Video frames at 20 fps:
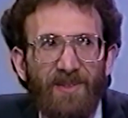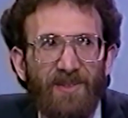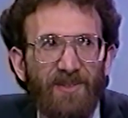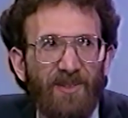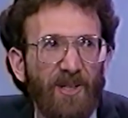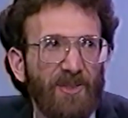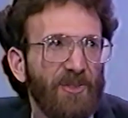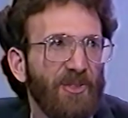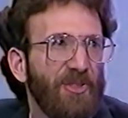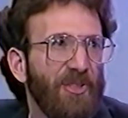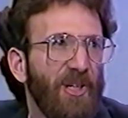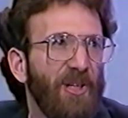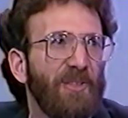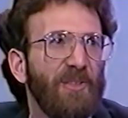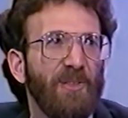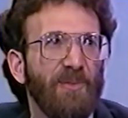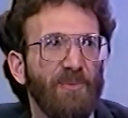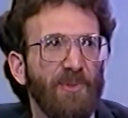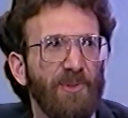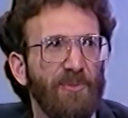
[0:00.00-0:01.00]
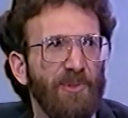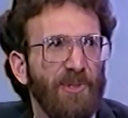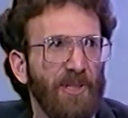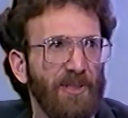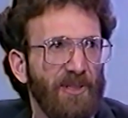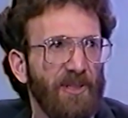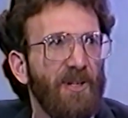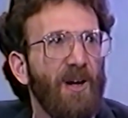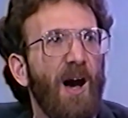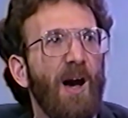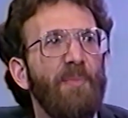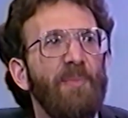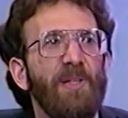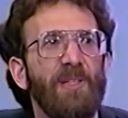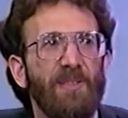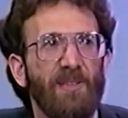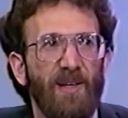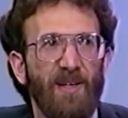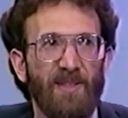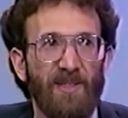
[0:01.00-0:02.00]
Dr. Sheldon, would you like to
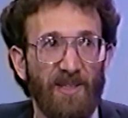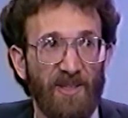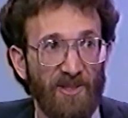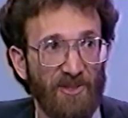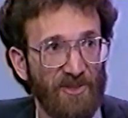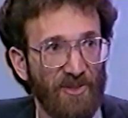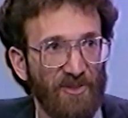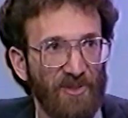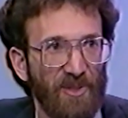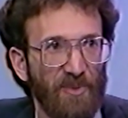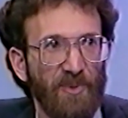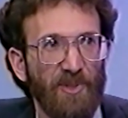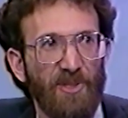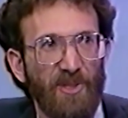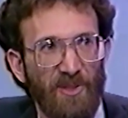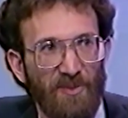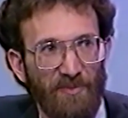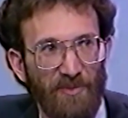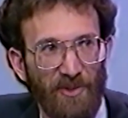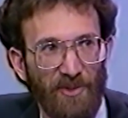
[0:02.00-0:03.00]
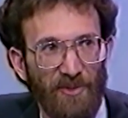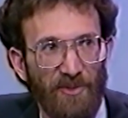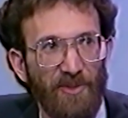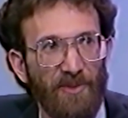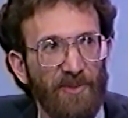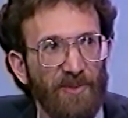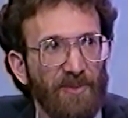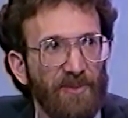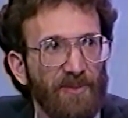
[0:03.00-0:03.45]
comment on the insert that we just viewed?